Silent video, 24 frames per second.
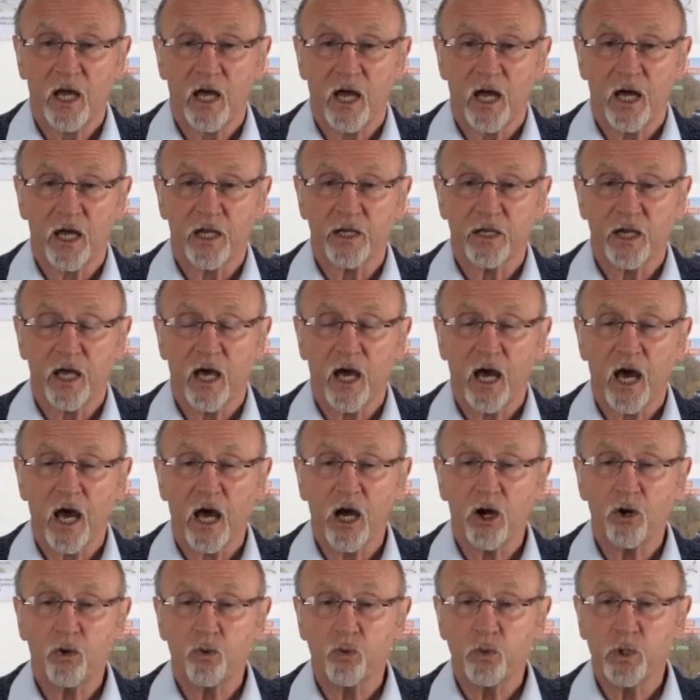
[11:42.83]
And
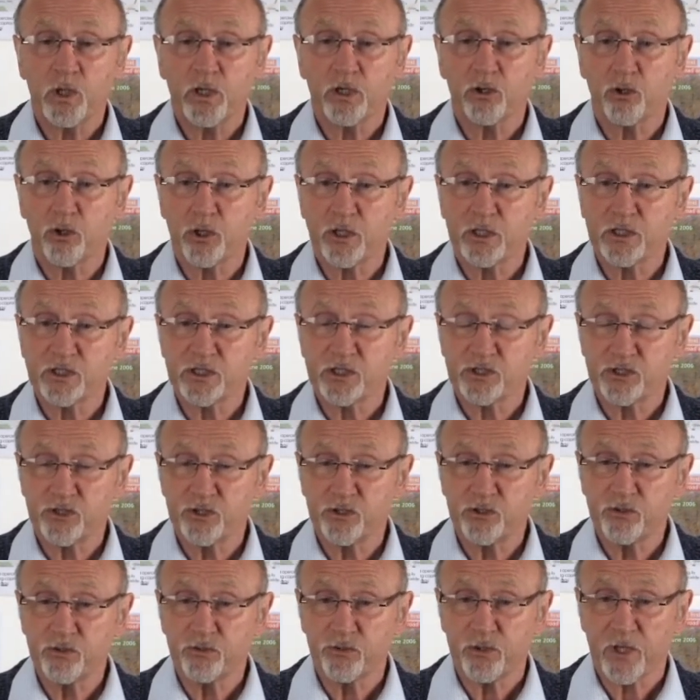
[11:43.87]
how we're going to
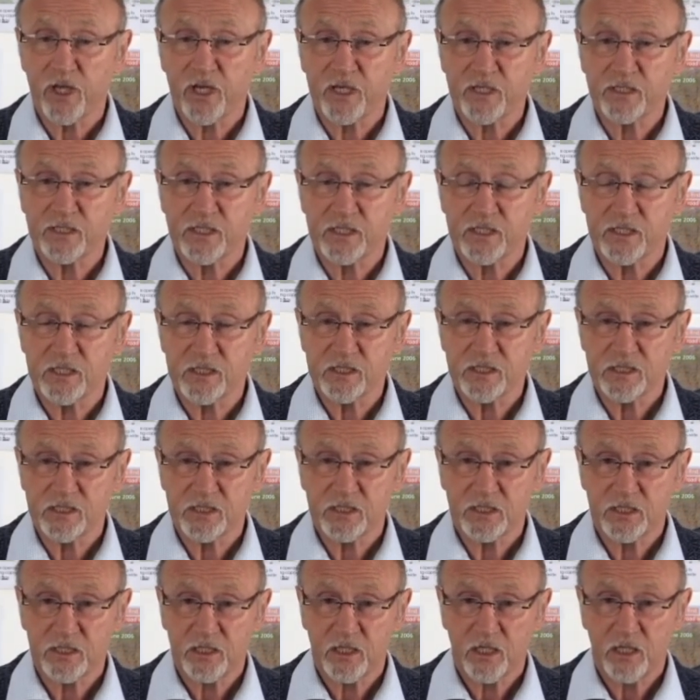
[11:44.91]
do that
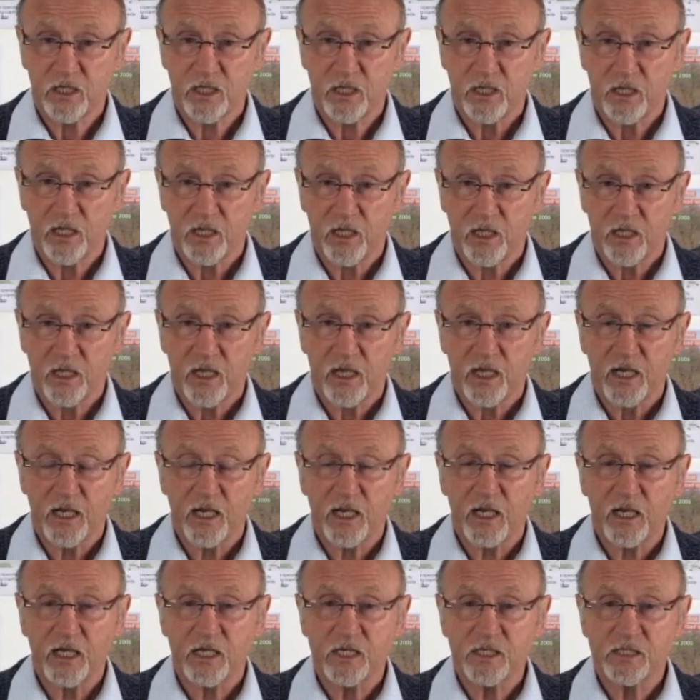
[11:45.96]

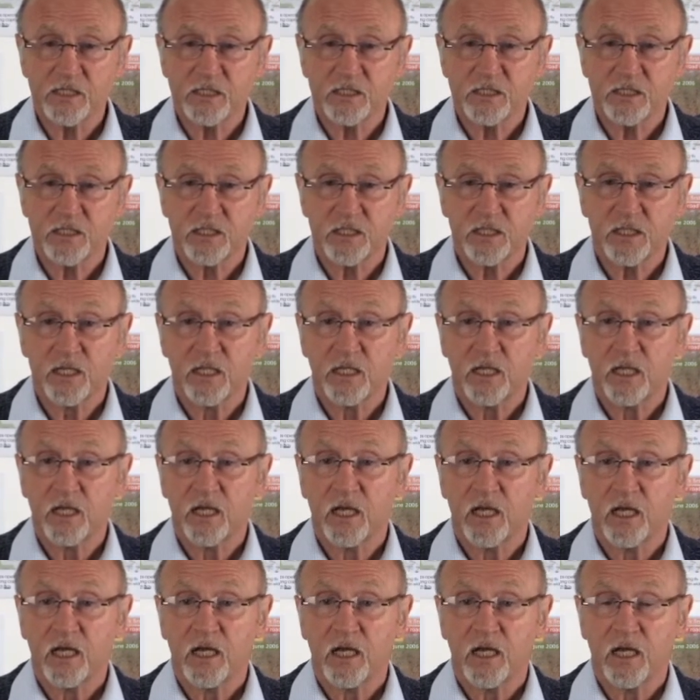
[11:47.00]
is
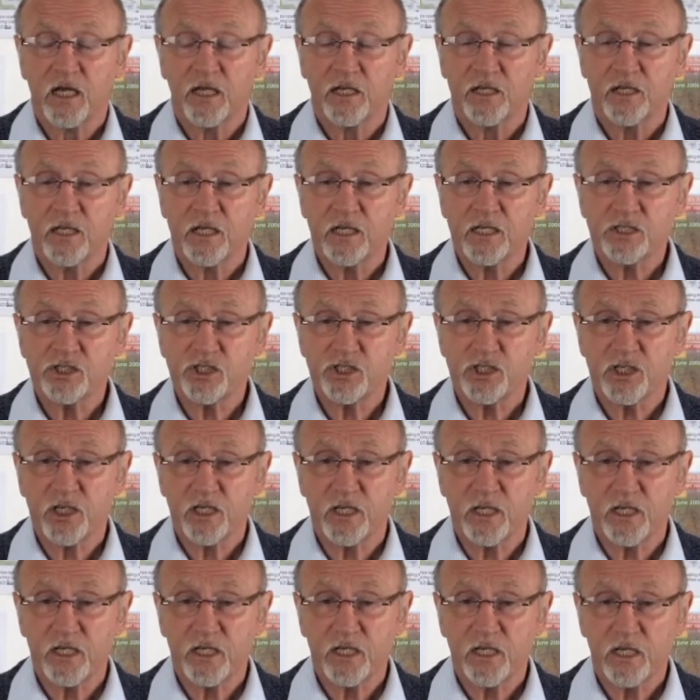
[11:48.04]

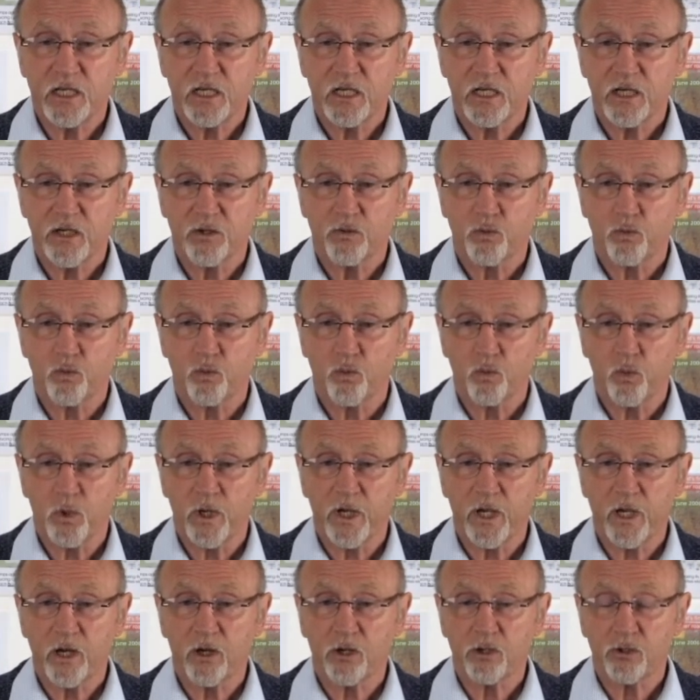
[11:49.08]
initially
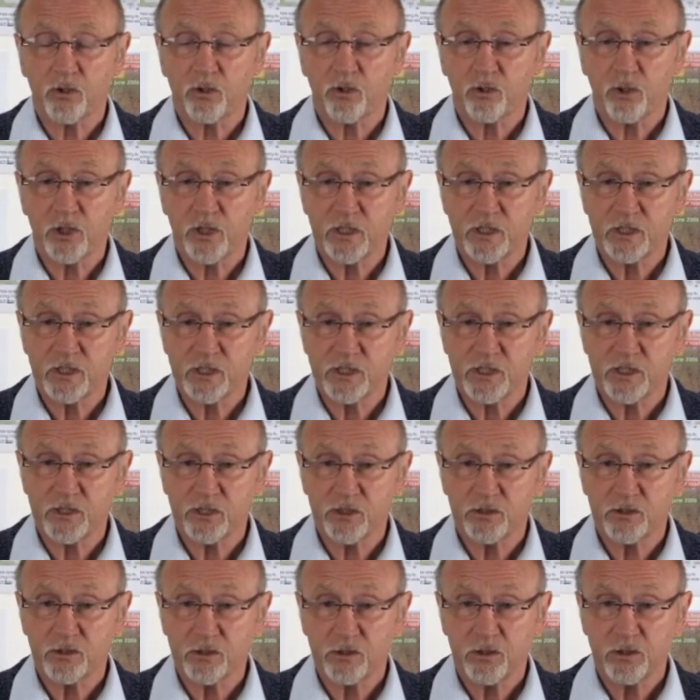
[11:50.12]
we are going
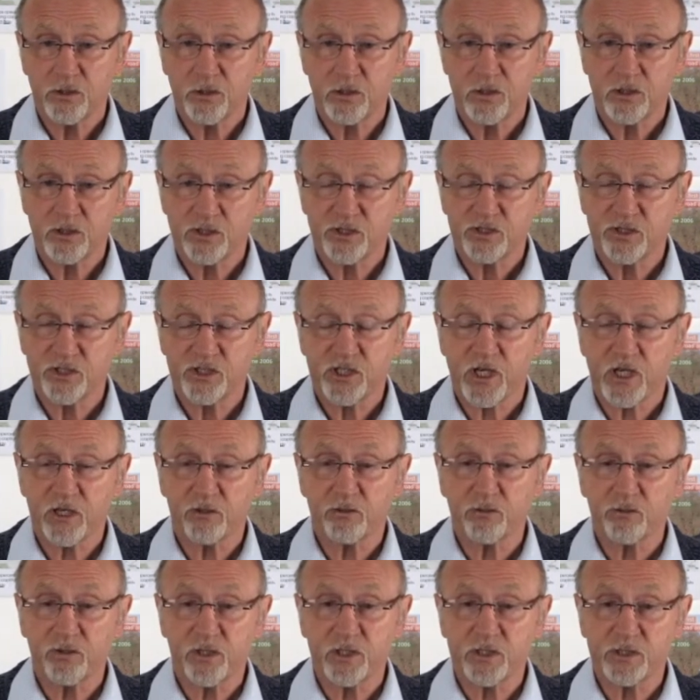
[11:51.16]
to
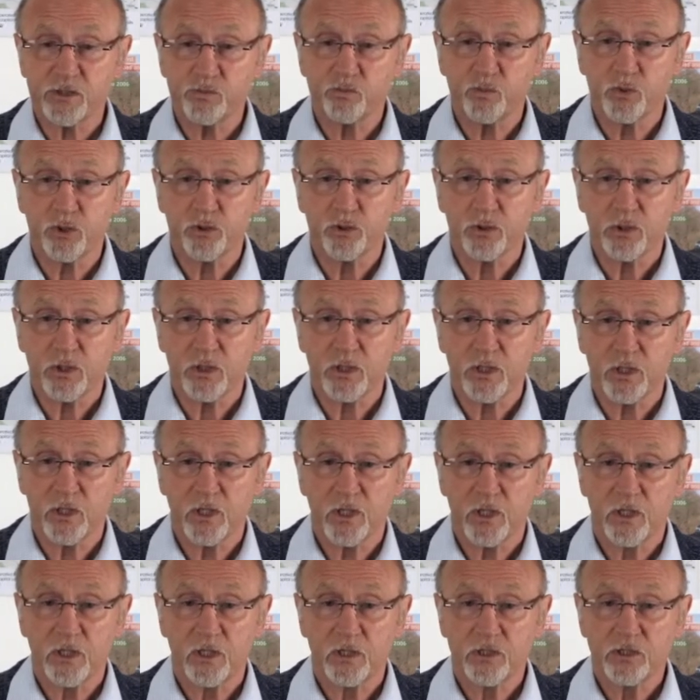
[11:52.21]
sell this book,
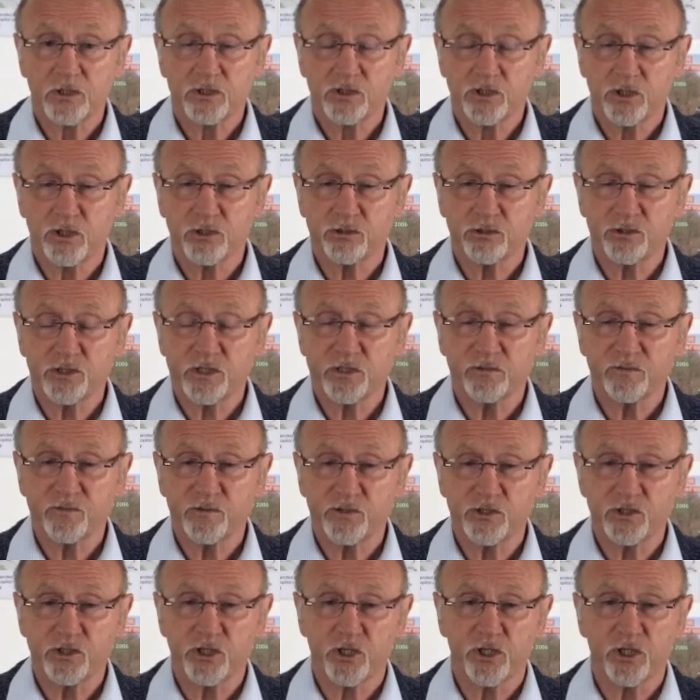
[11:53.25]

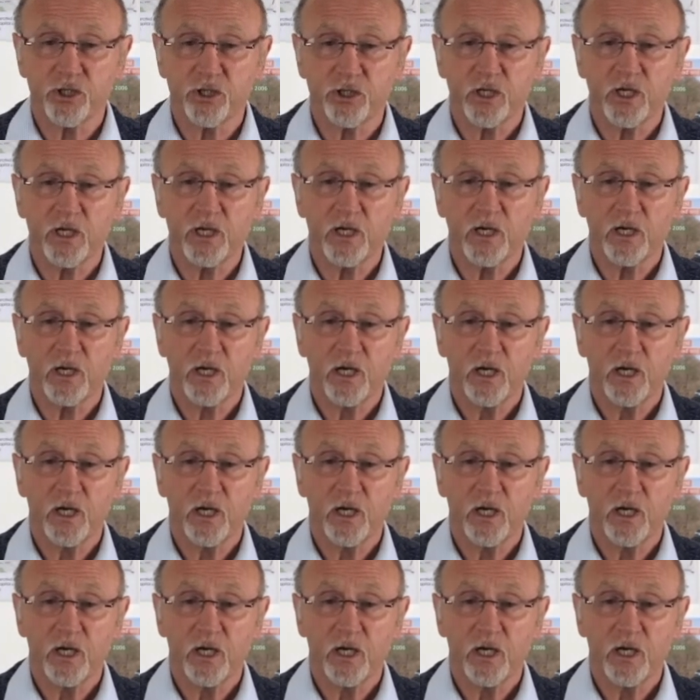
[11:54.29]
Joseph's Journey,